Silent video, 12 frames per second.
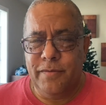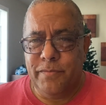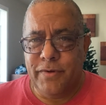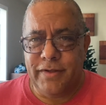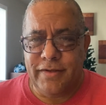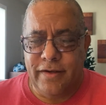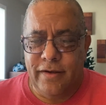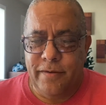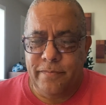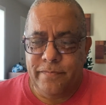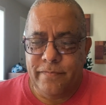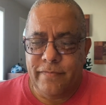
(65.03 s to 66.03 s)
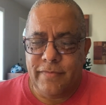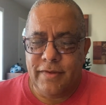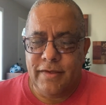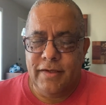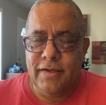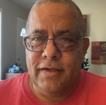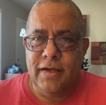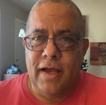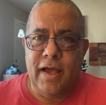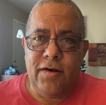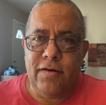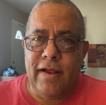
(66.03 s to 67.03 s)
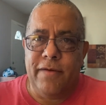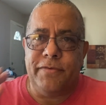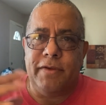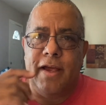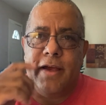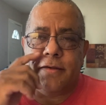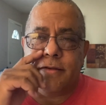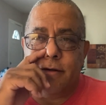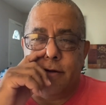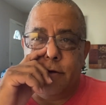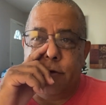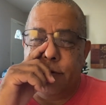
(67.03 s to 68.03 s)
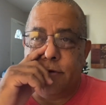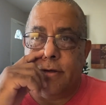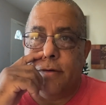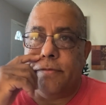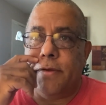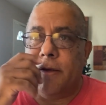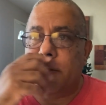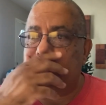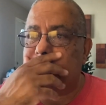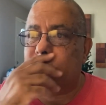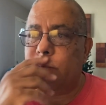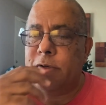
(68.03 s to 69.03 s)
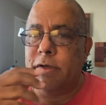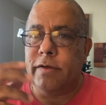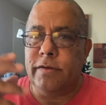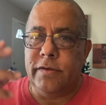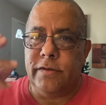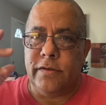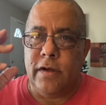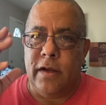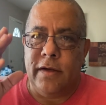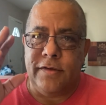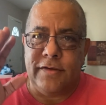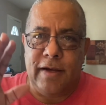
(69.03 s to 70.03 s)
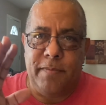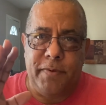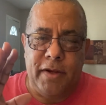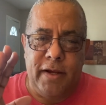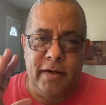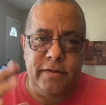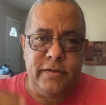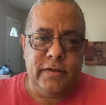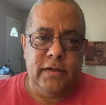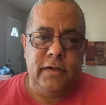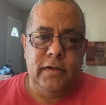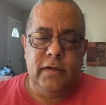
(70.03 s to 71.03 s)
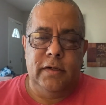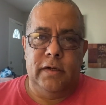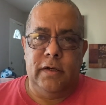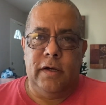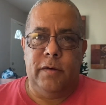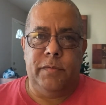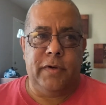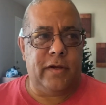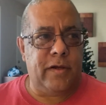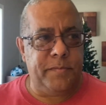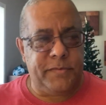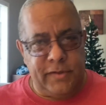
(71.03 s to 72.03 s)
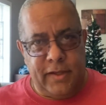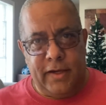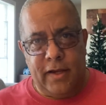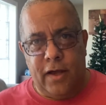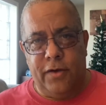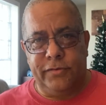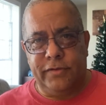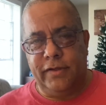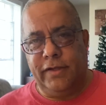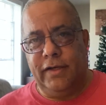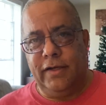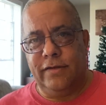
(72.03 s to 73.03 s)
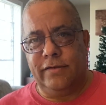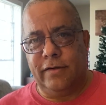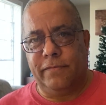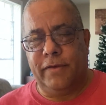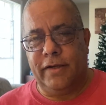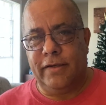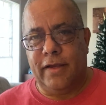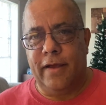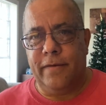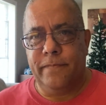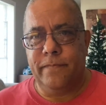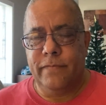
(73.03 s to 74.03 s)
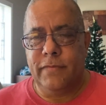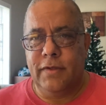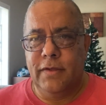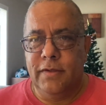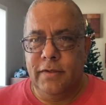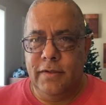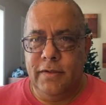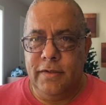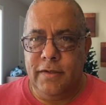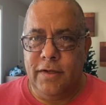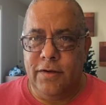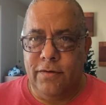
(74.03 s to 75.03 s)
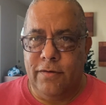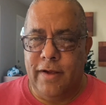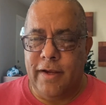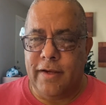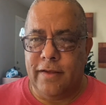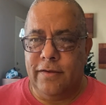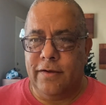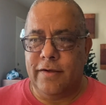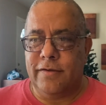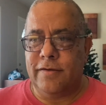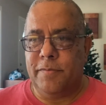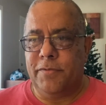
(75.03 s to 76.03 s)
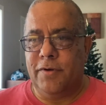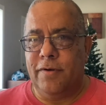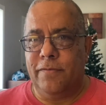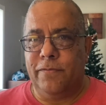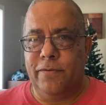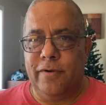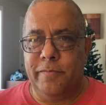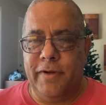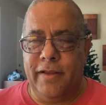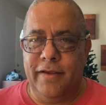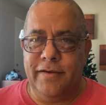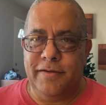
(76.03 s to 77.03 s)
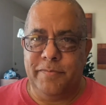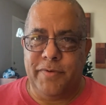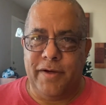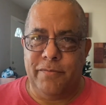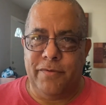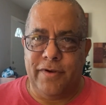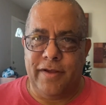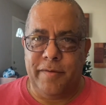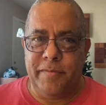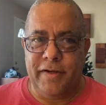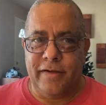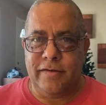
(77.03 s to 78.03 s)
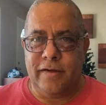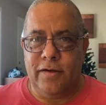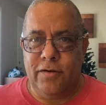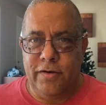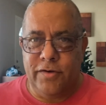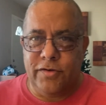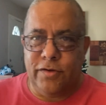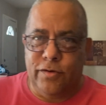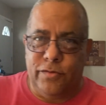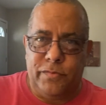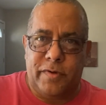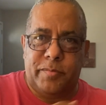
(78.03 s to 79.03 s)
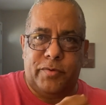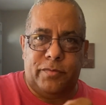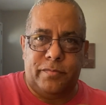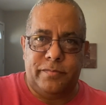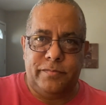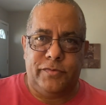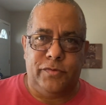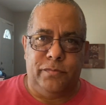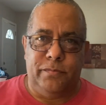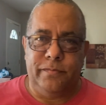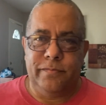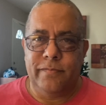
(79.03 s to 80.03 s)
But I don't have to ask her to do stuff. Like, it's just weird. She's on the same page. When it comes to, like, house cleaning and stuff like that, you know, I could look at something on the floor and my lazy butt won't get it. But next thing you know, there she goes with her broom. Zoom.